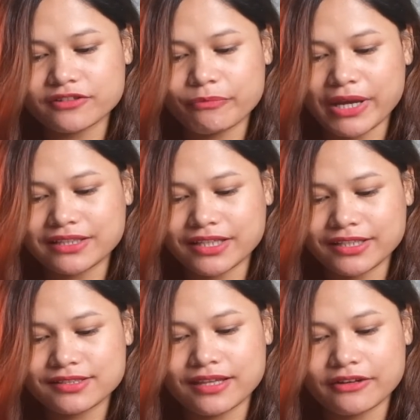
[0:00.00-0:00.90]
of
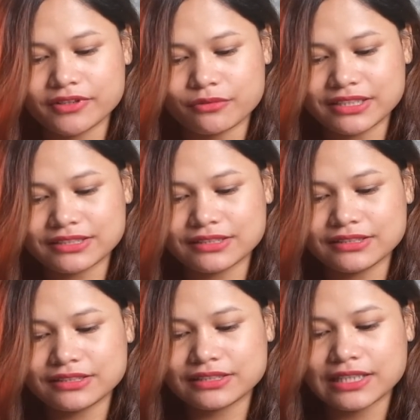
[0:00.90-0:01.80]
Meiteis left their
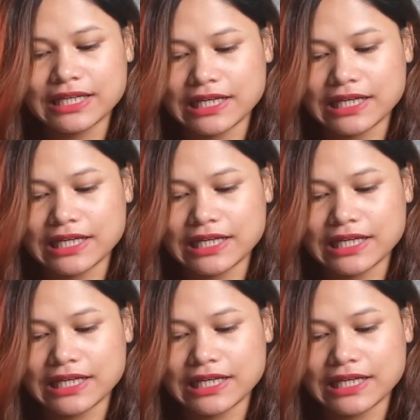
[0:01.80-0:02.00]
residence